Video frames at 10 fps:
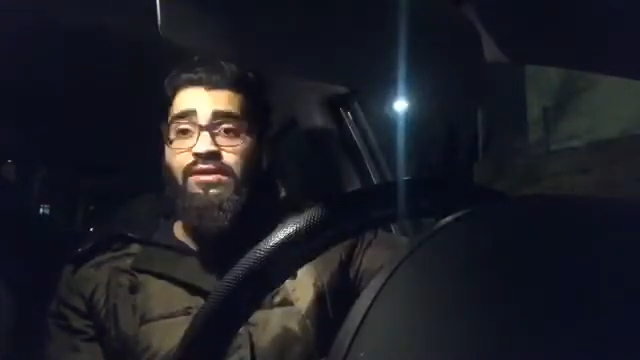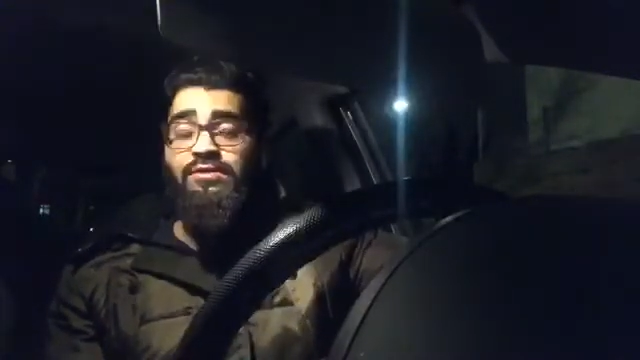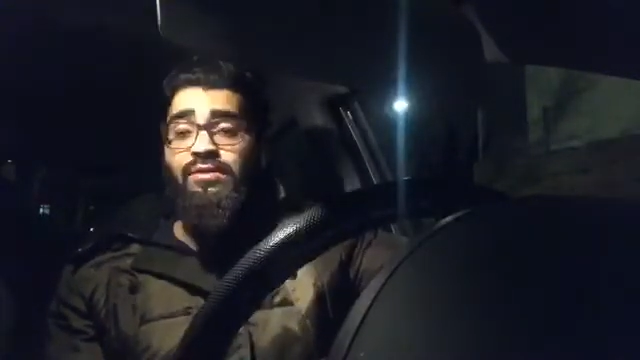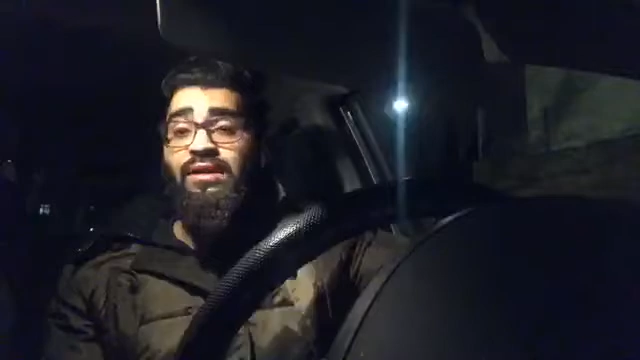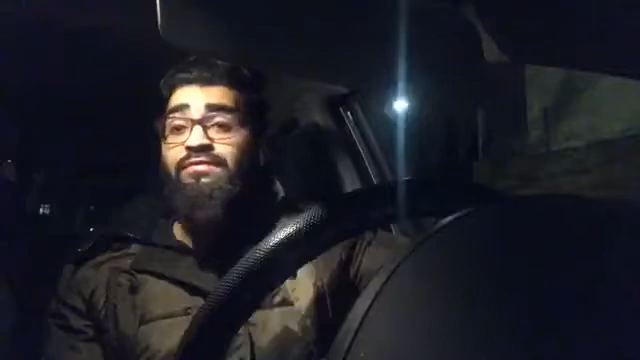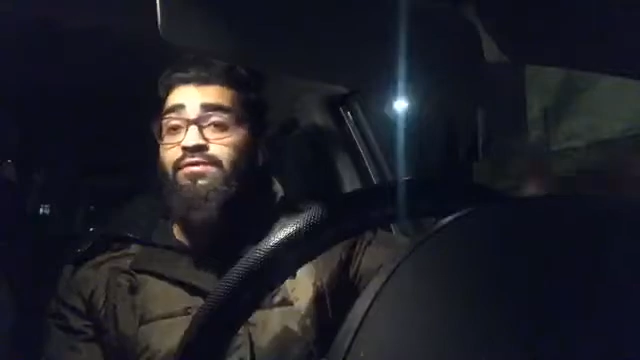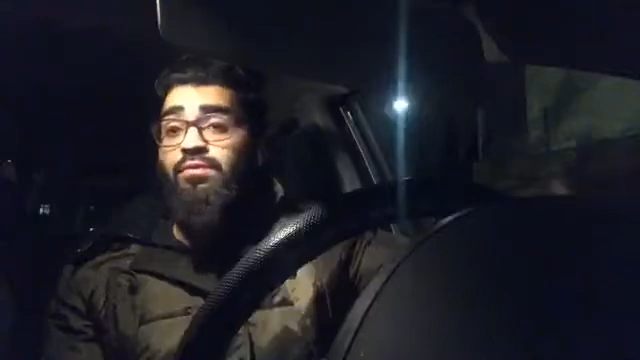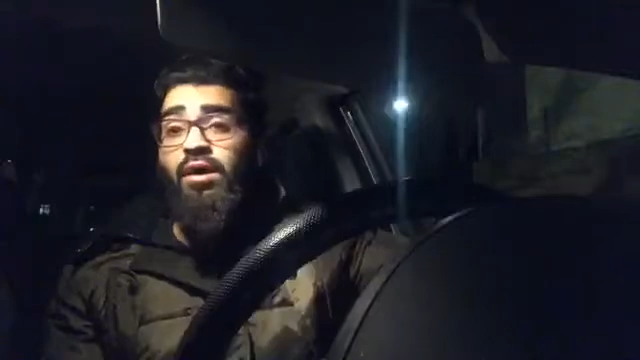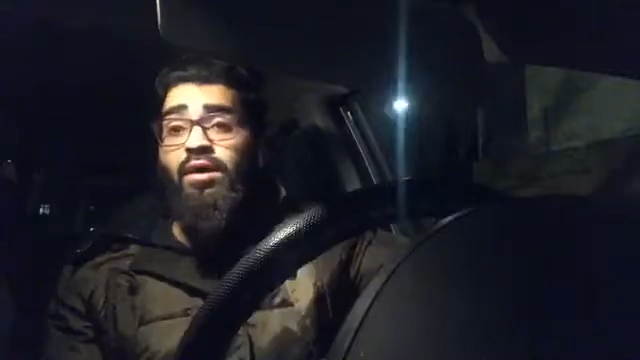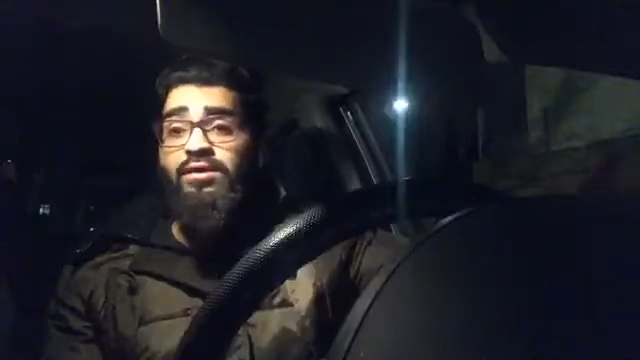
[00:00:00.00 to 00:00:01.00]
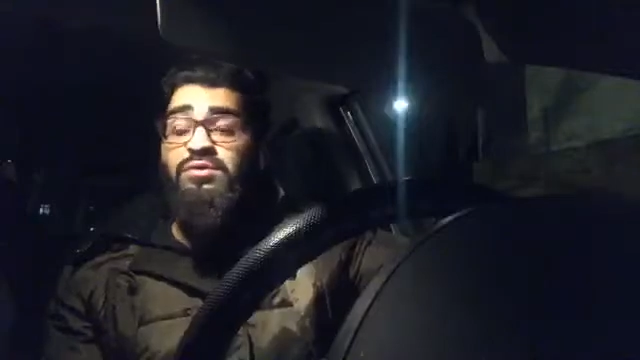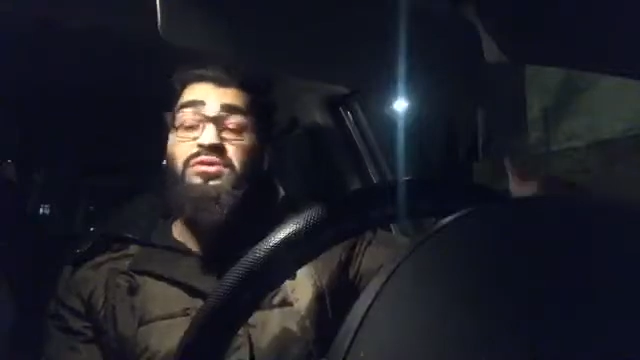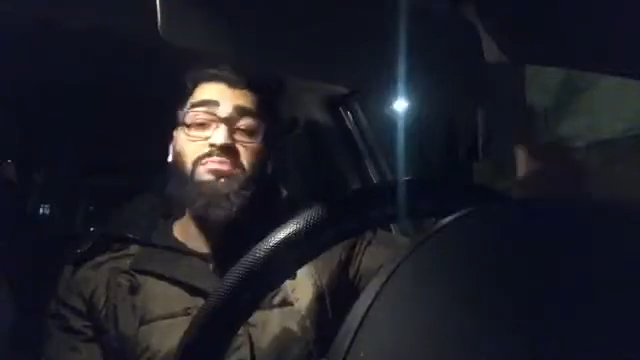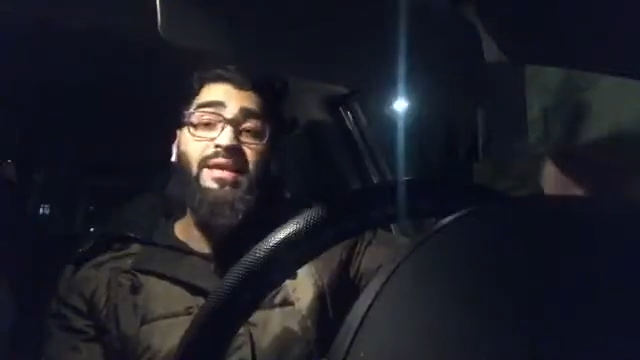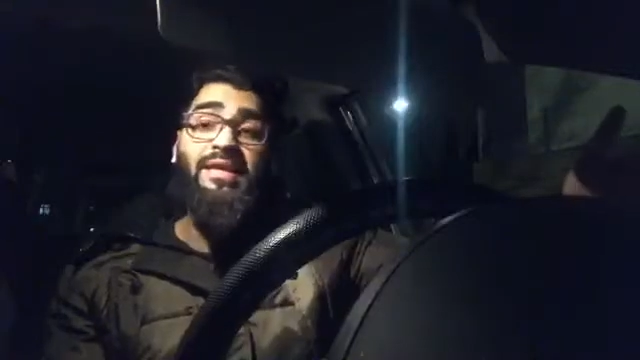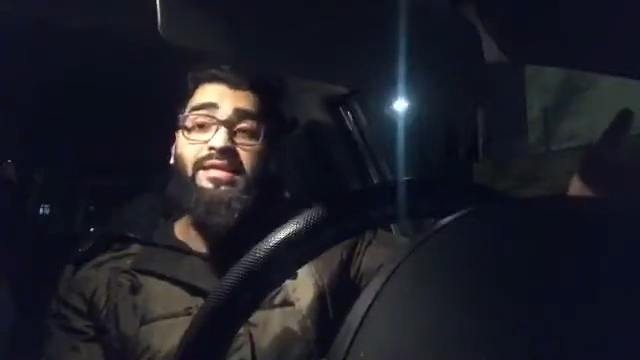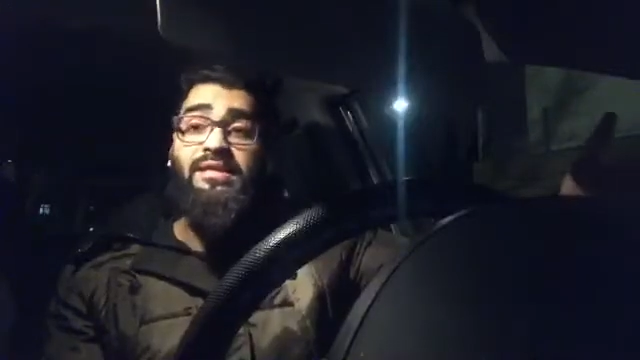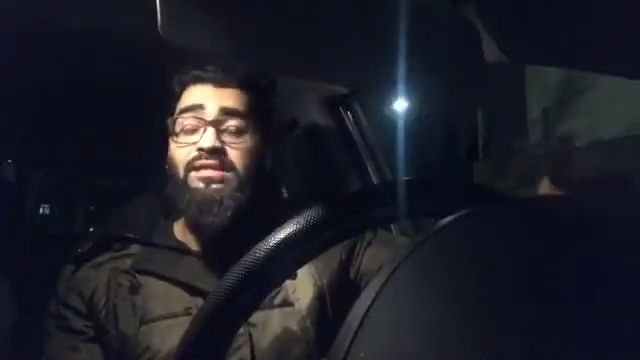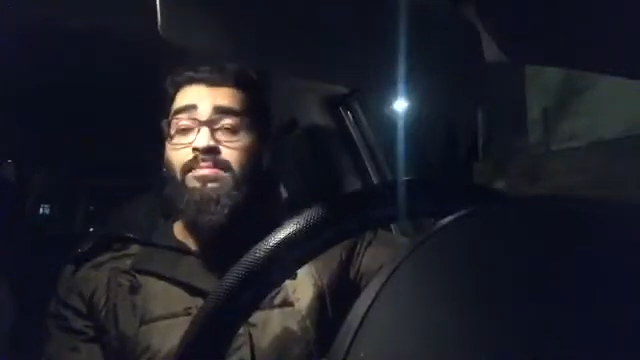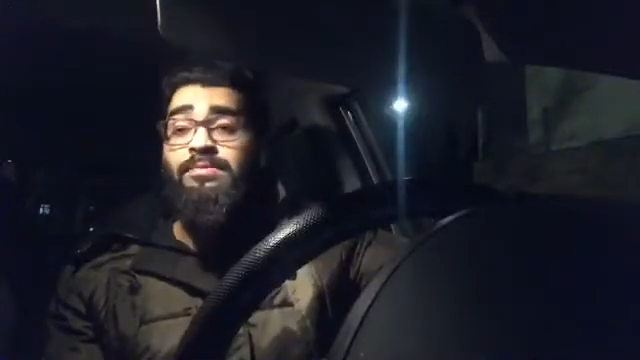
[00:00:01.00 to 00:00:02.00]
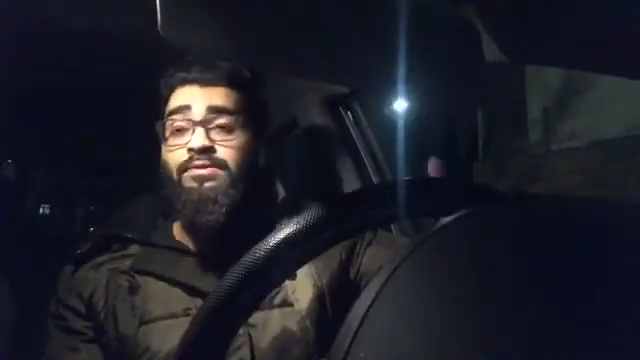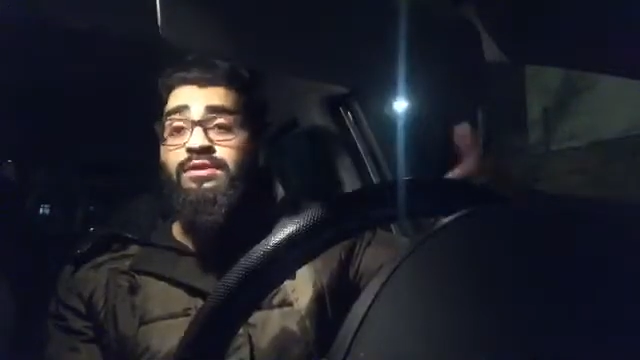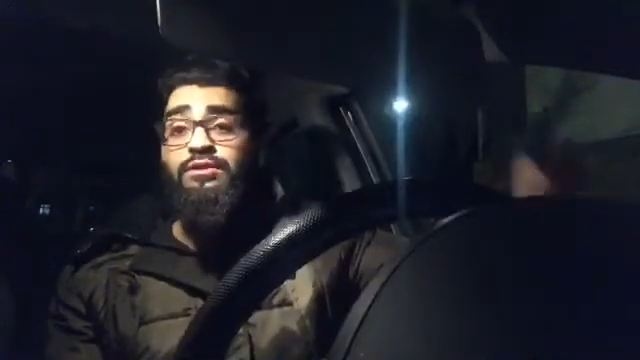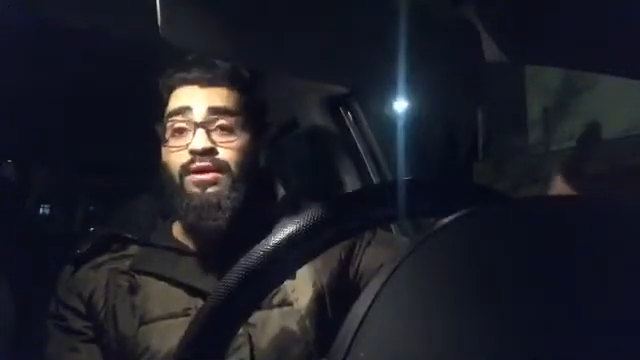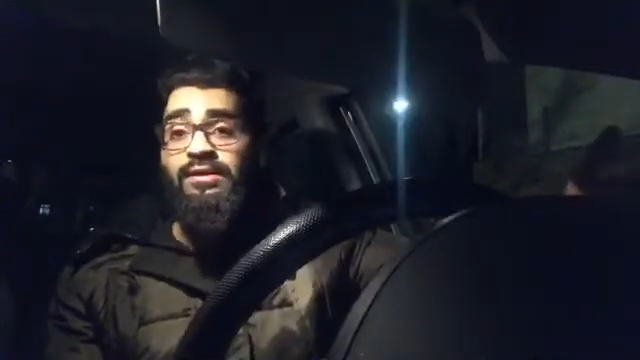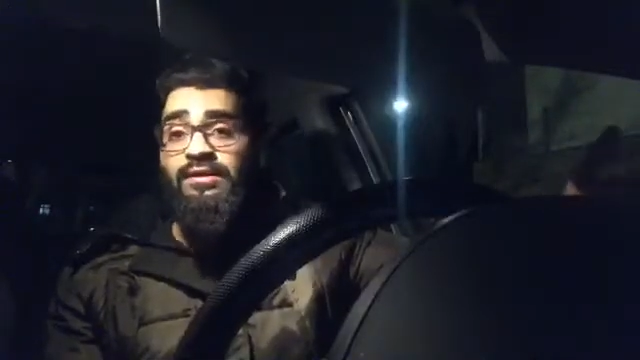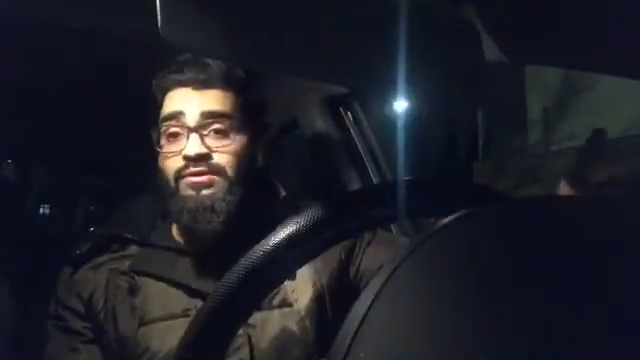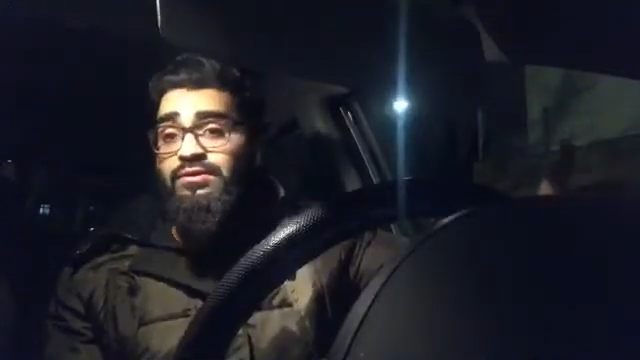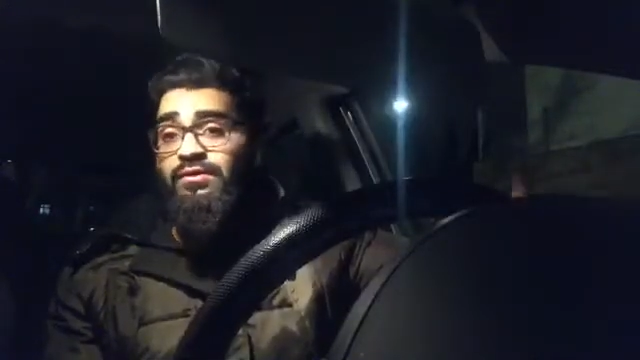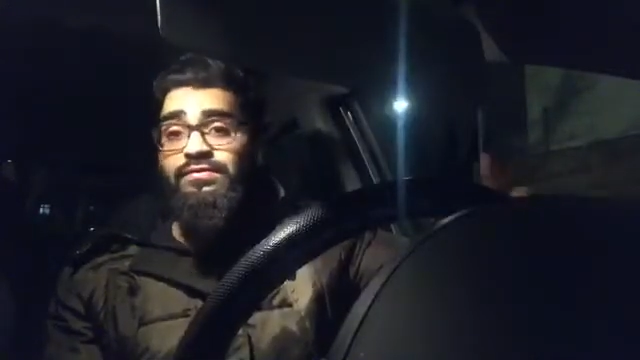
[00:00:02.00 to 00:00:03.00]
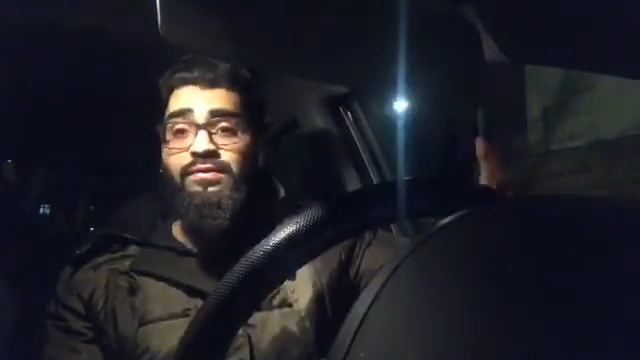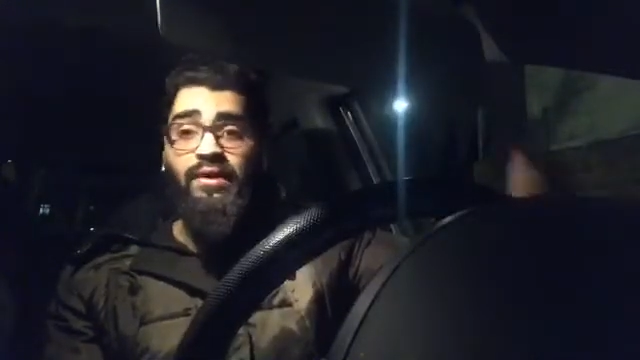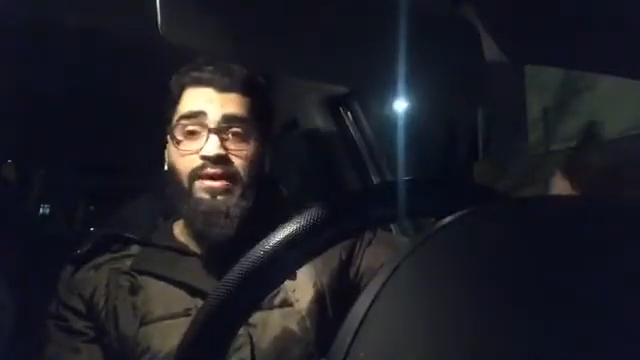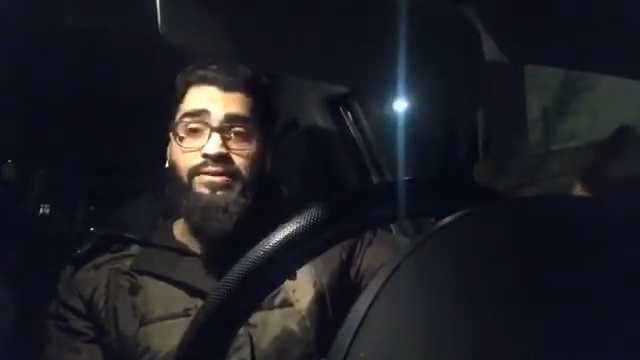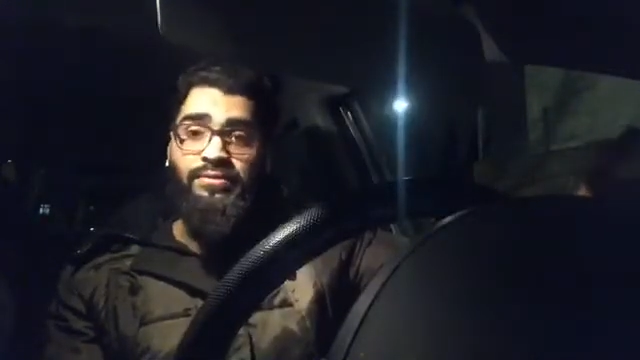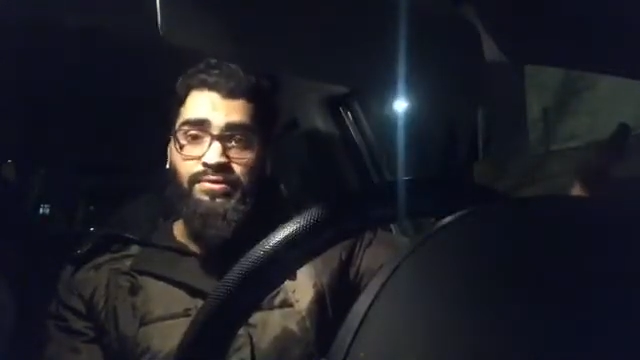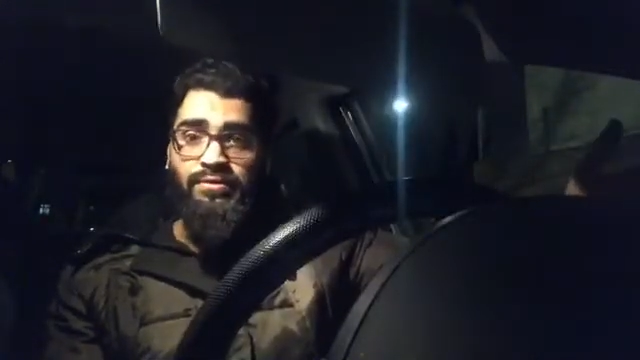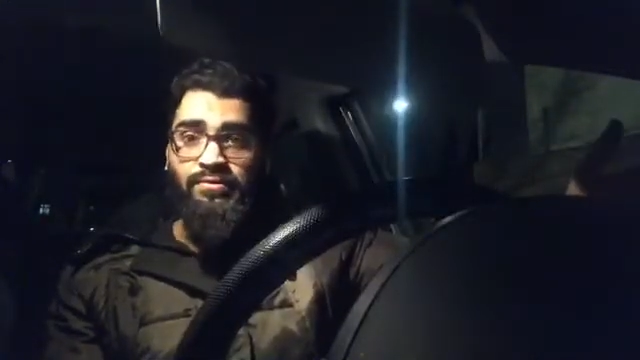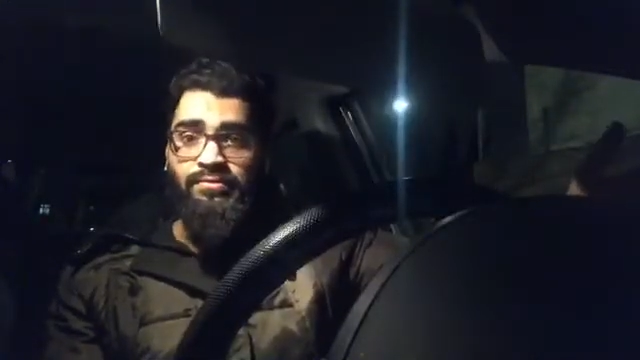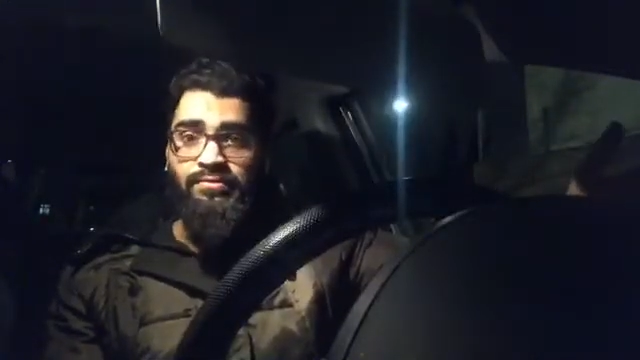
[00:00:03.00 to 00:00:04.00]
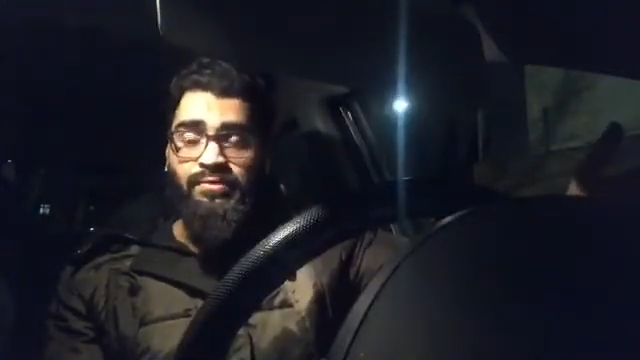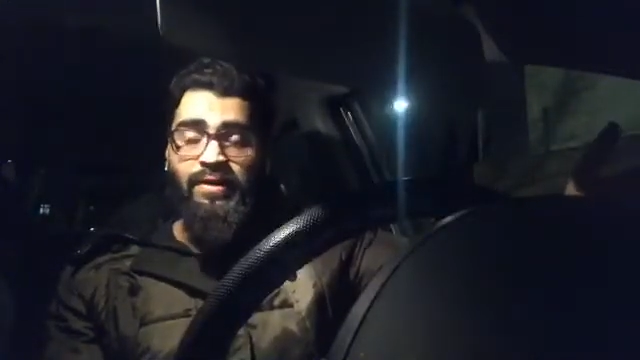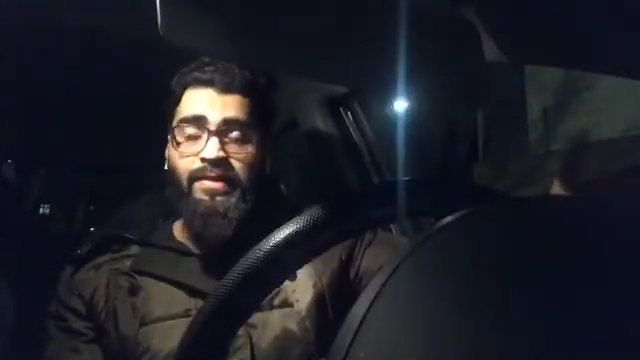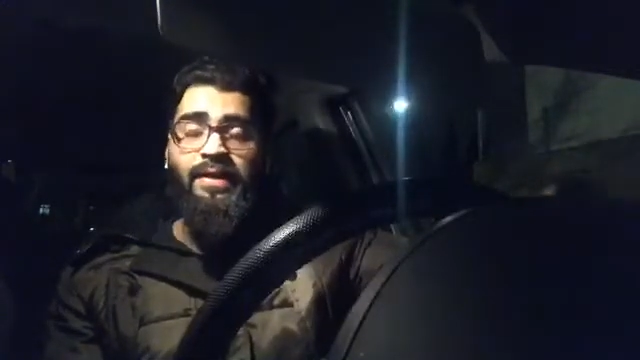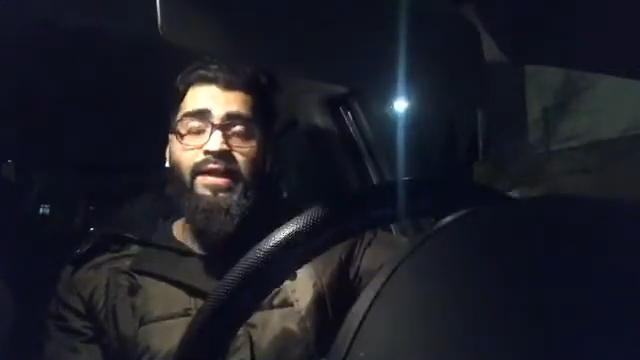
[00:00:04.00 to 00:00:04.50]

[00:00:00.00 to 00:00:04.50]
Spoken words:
And if you are, you're just making things up and you're distracting yourself and you're lying to yourself, right?